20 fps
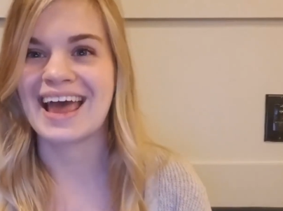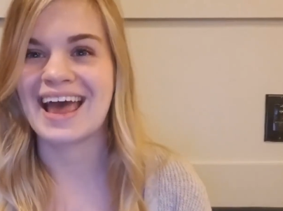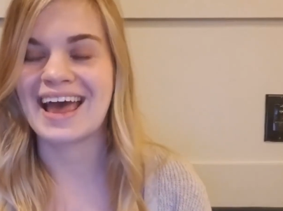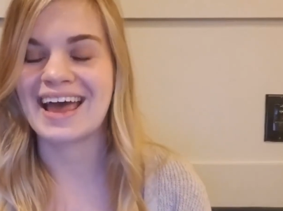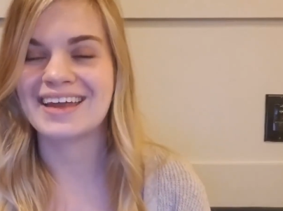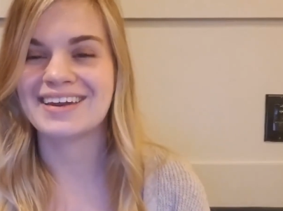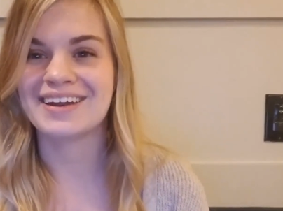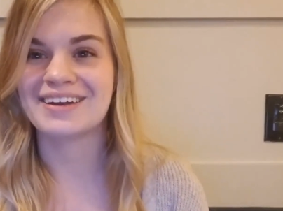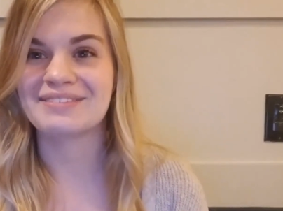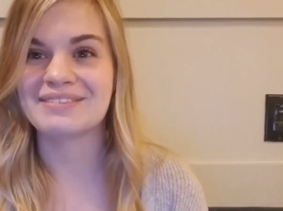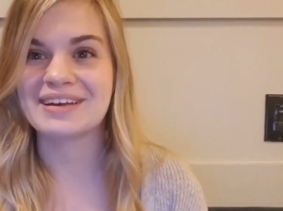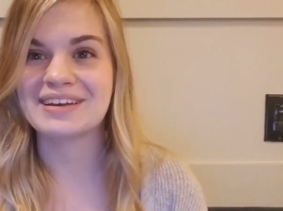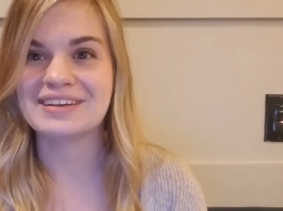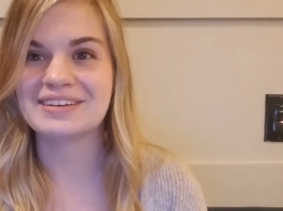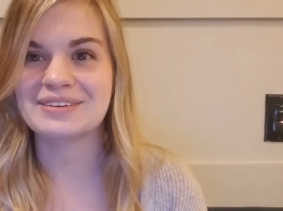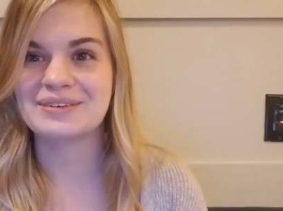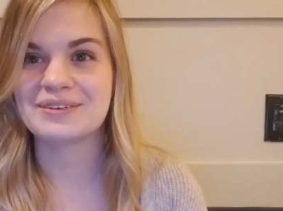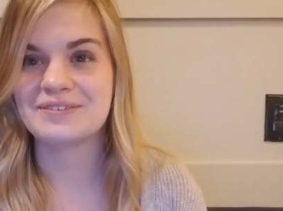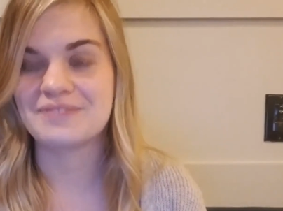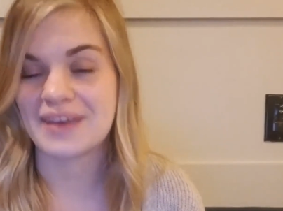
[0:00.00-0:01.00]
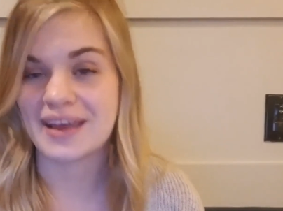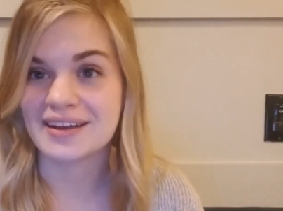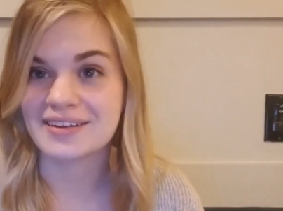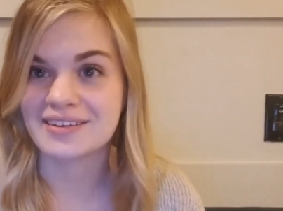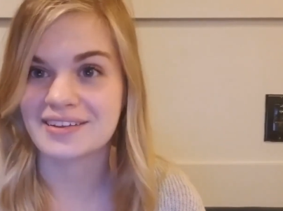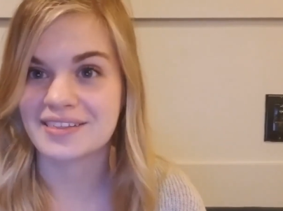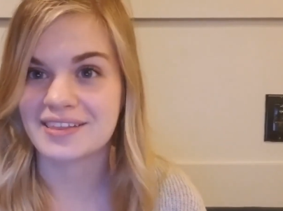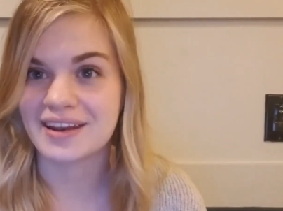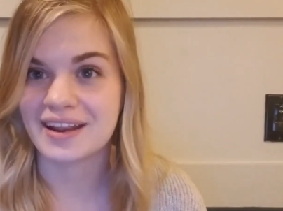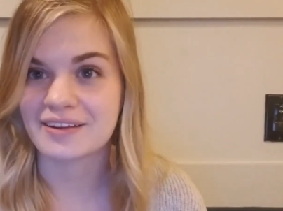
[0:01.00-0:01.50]
and are ready to
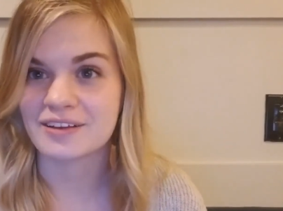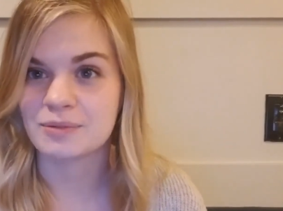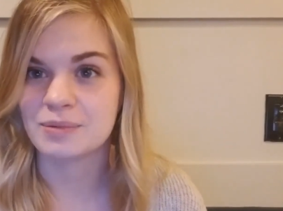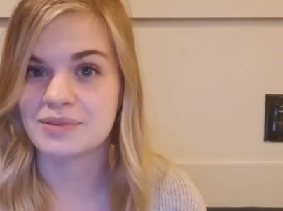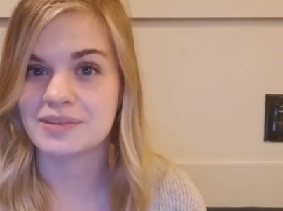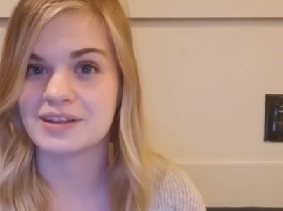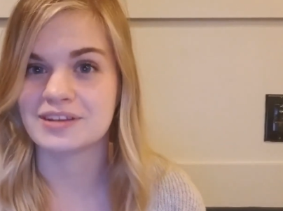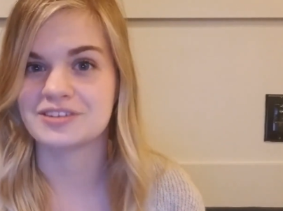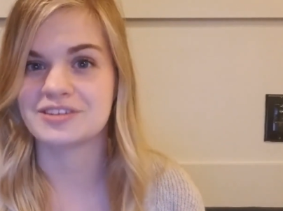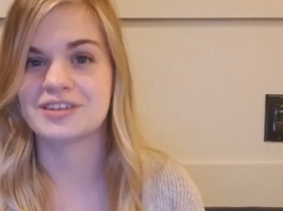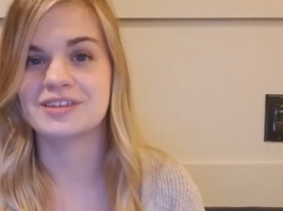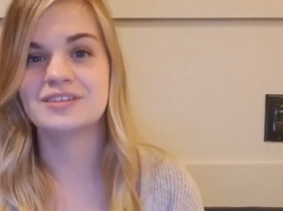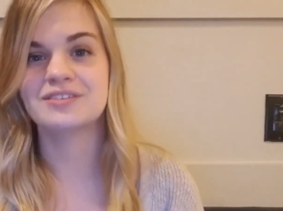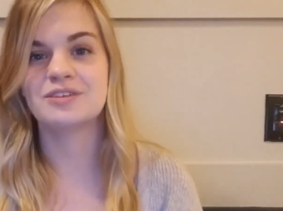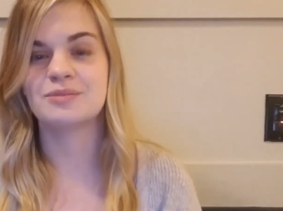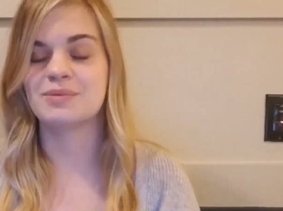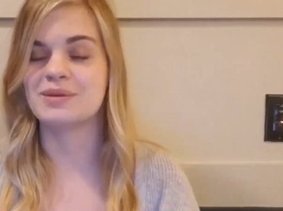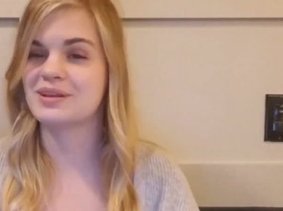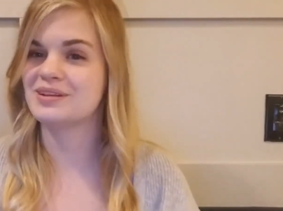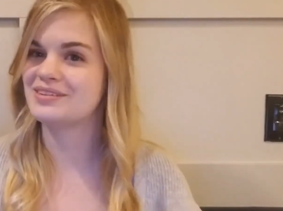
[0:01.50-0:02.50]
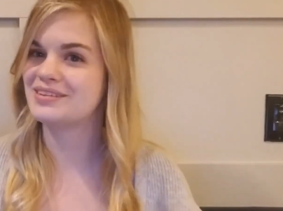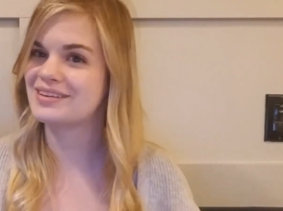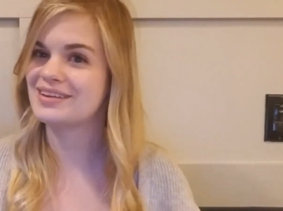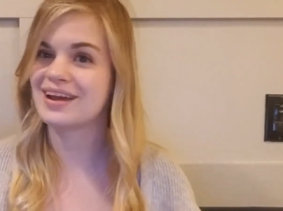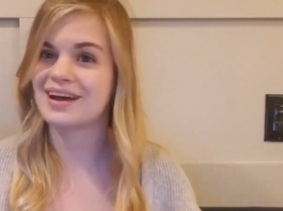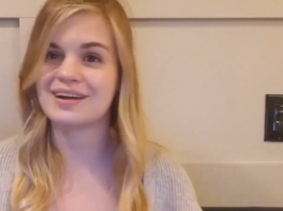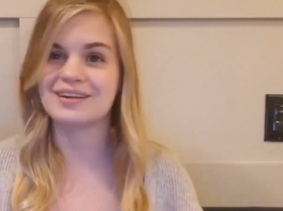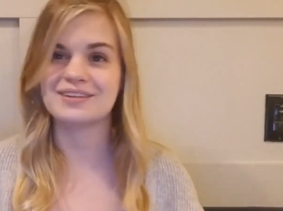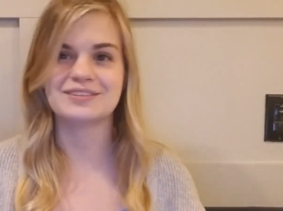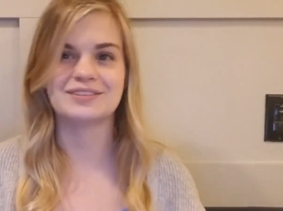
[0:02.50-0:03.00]
advance to the next position, to be a
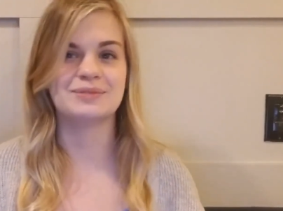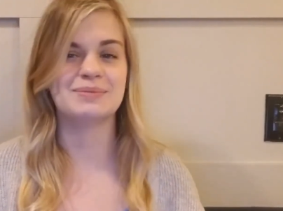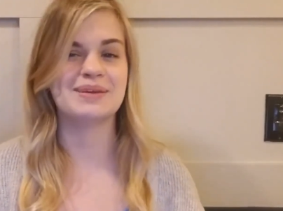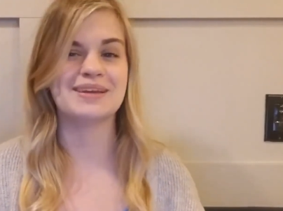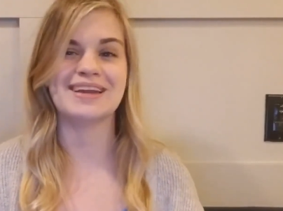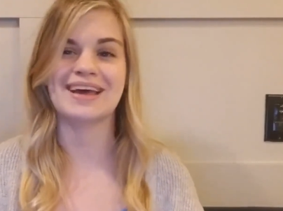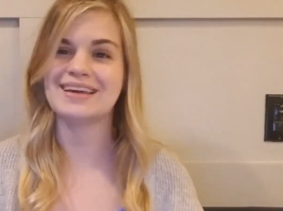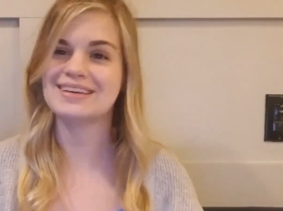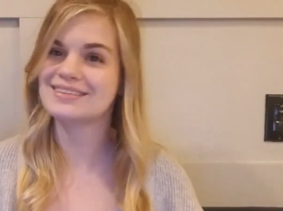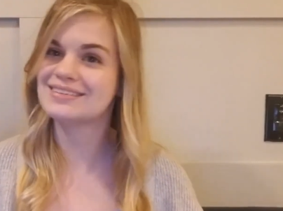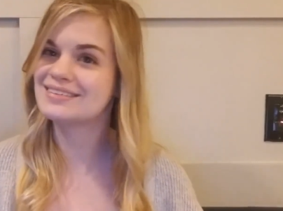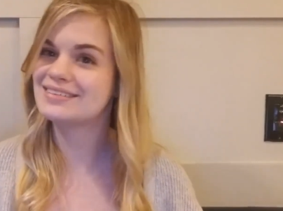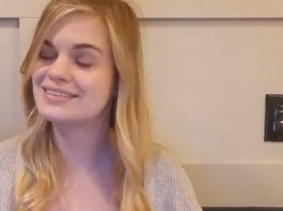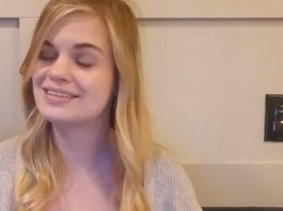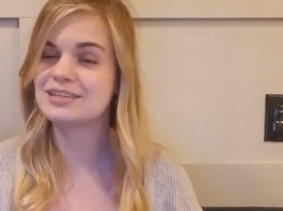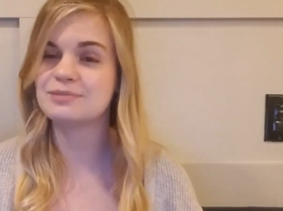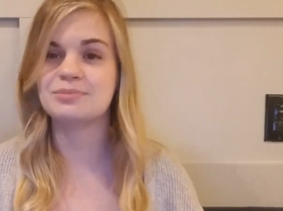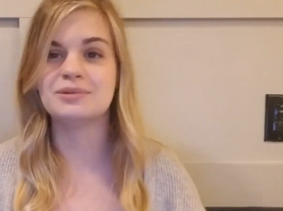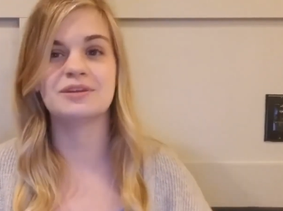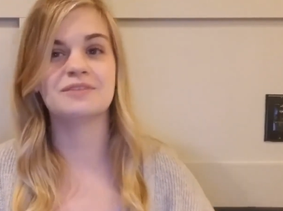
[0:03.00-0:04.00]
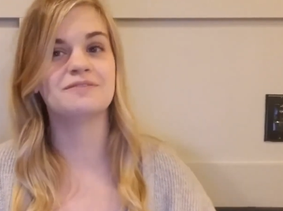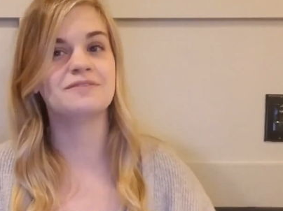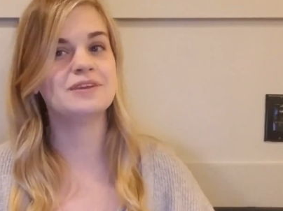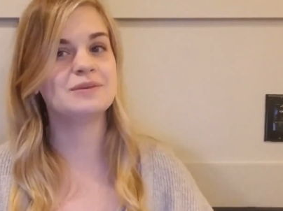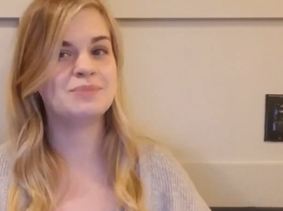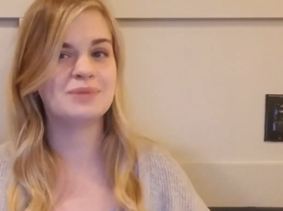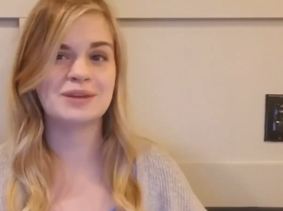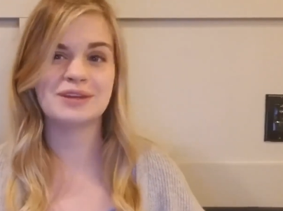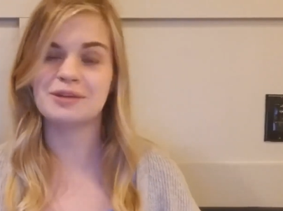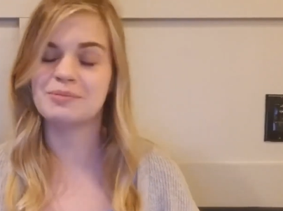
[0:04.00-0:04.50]
TL, to be an NST, to be a
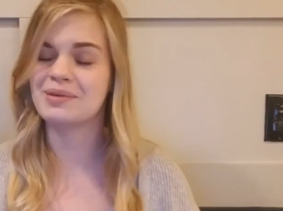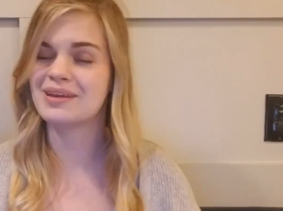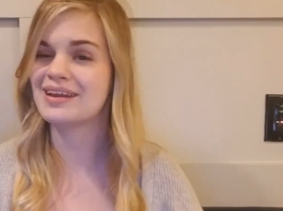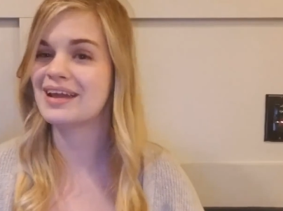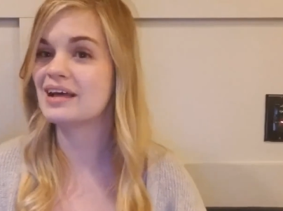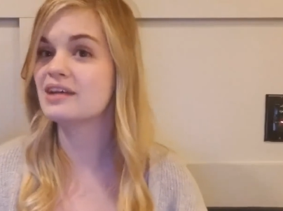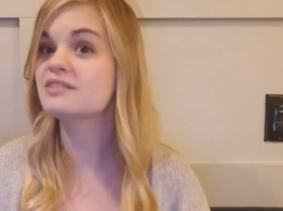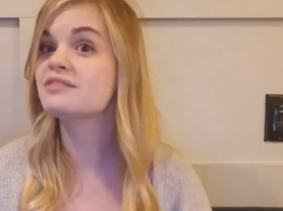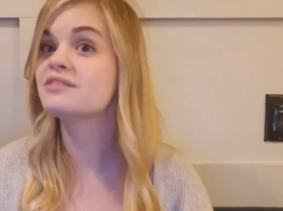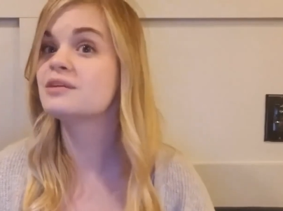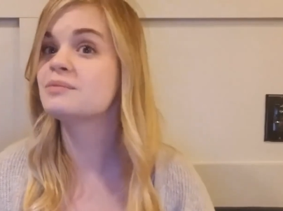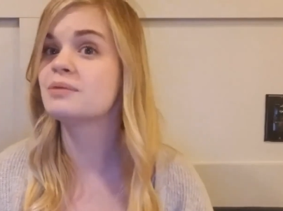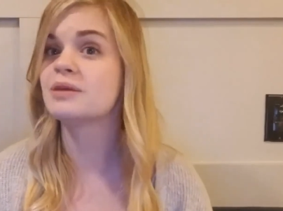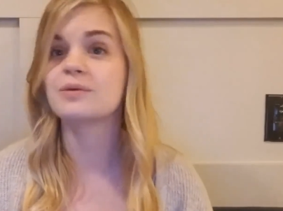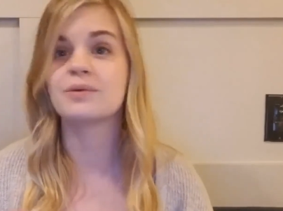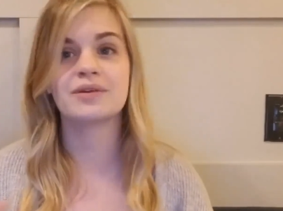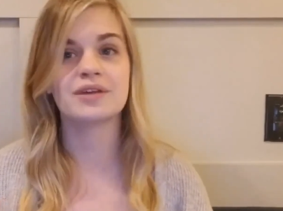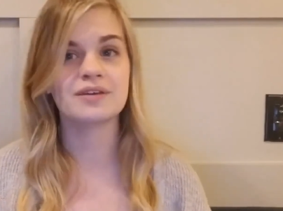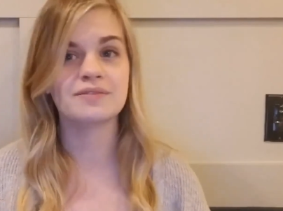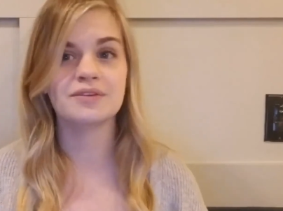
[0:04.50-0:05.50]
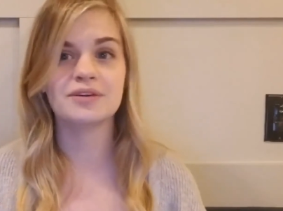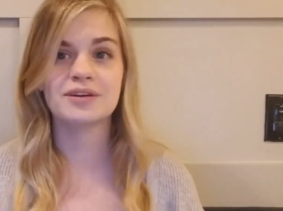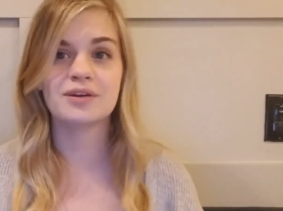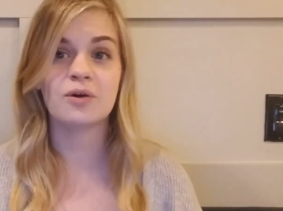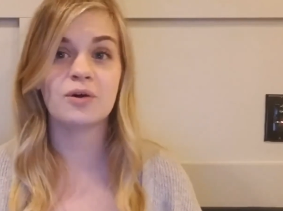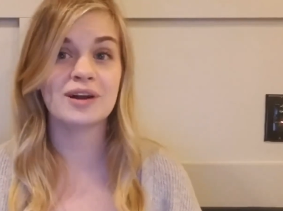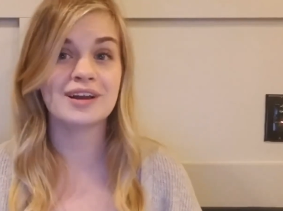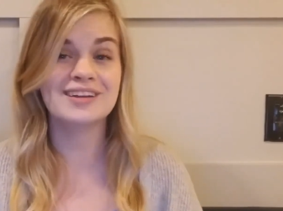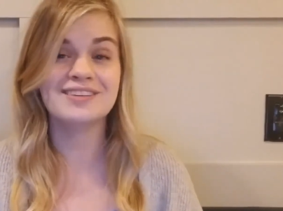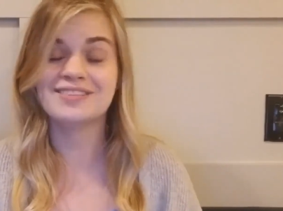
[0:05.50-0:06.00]
VP, to be an LCP, whatever,
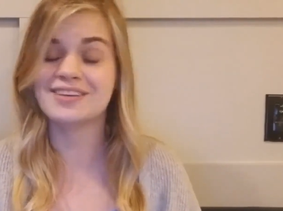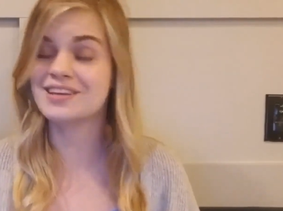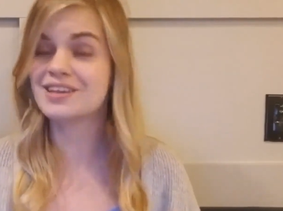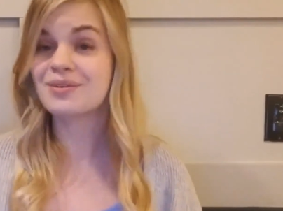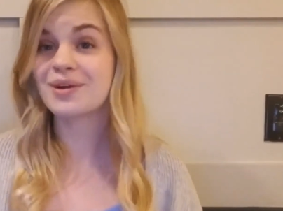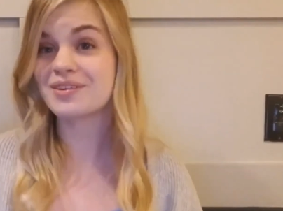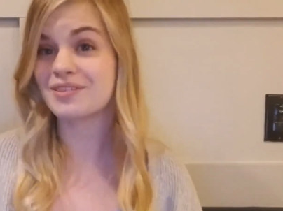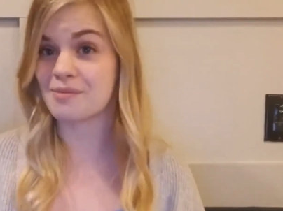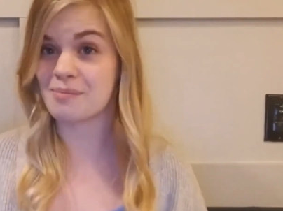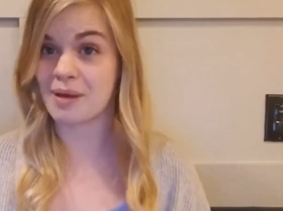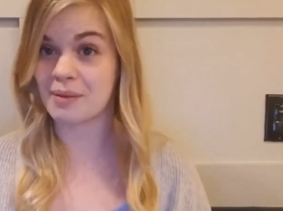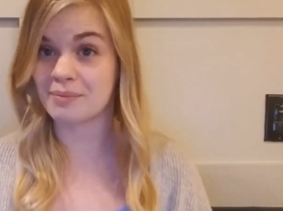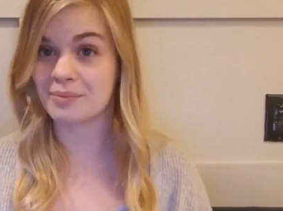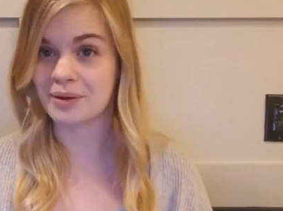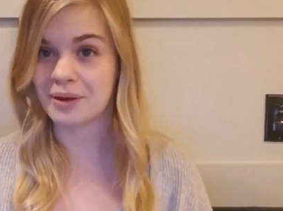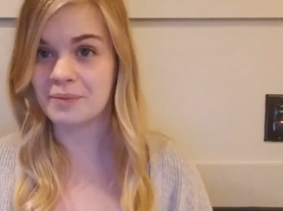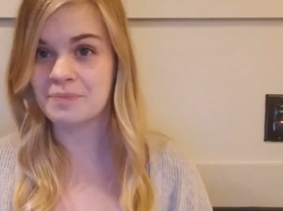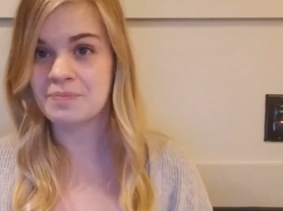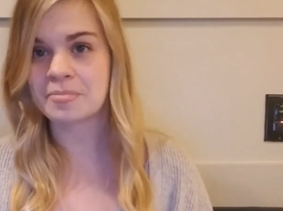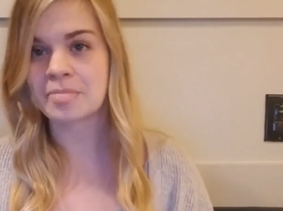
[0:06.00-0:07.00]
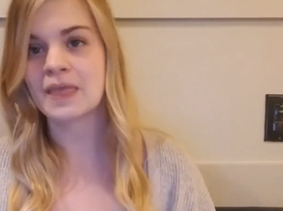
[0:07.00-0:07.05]
or continue as a member,